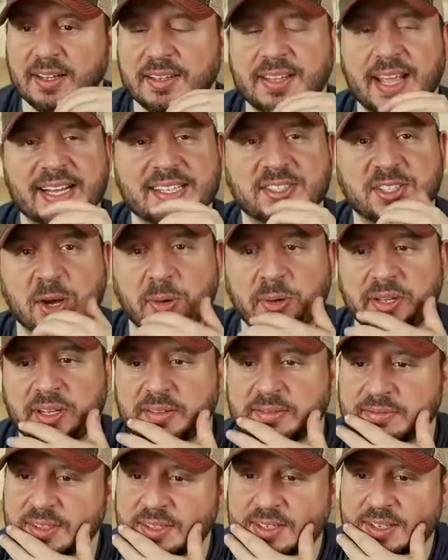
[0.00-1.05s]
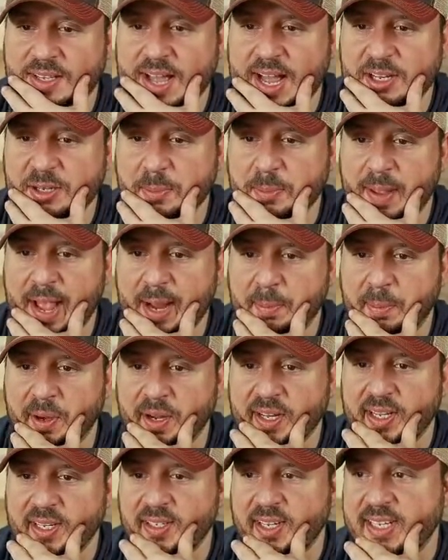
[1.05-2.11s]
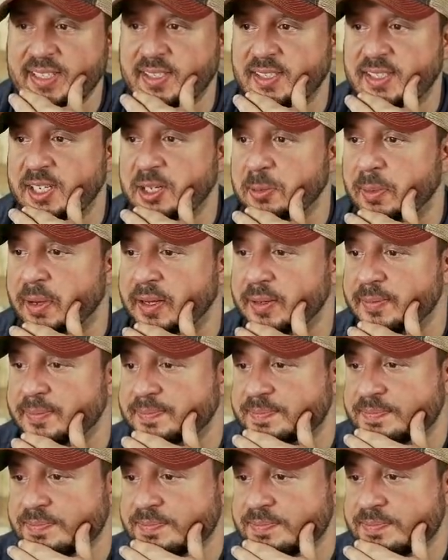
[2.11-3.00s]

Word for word: Thanks, Tony. Glad you're back, buddy. Nice to see you, bud.